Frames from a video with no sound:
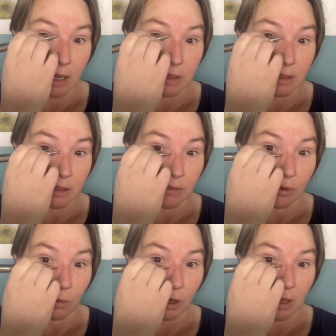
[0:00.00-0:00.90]
excellent
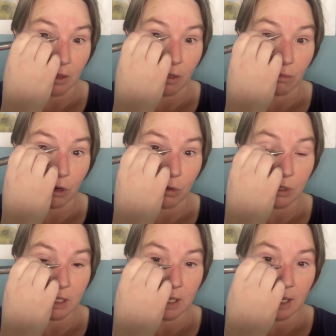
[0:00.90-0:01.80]
for working the
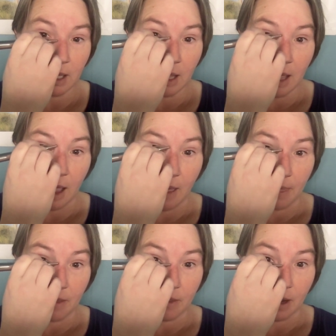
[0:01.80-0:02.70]
throat and
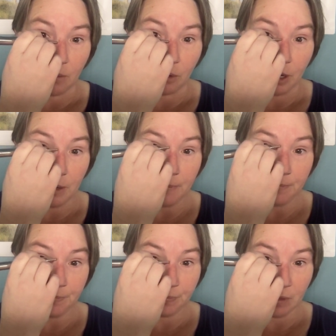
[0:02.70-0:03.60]
the thyroid.
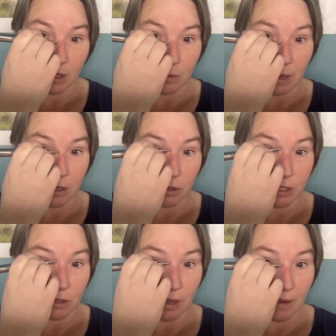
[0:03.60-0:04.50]
And you might notice
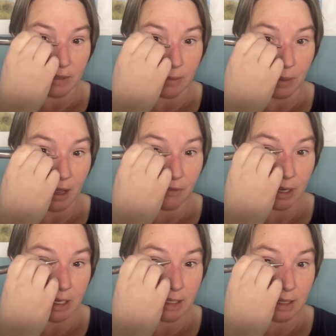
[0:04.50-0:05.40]
that you have some
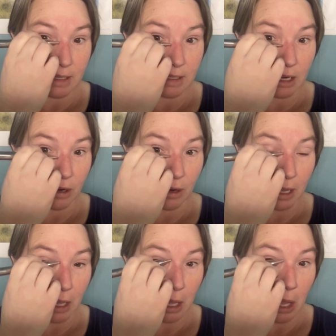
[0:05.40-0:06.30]
puffiness in this
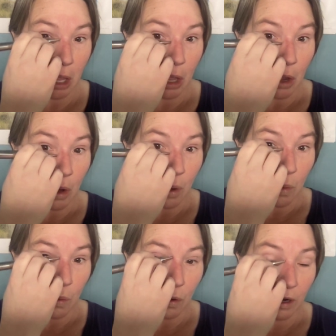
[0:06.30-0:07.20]
area,
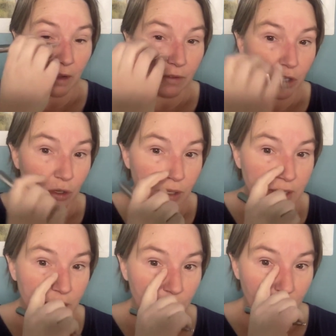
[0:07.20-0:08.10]
or if you notice
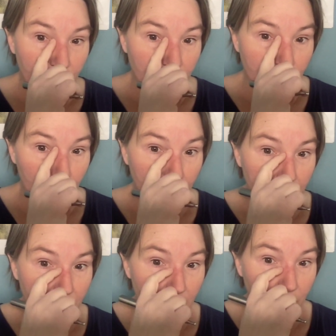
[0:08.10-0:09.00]
that you have a dark
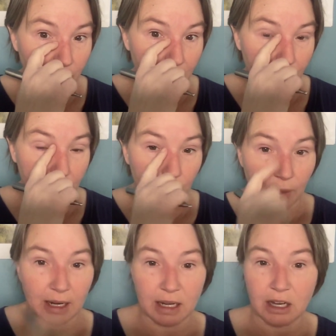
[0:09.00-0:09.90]
colored area
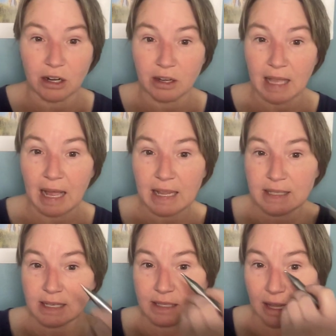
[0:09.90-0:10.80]
right in here, that
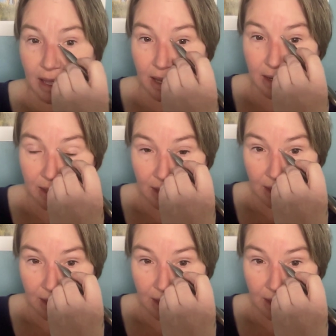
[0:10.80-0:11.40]
is a sign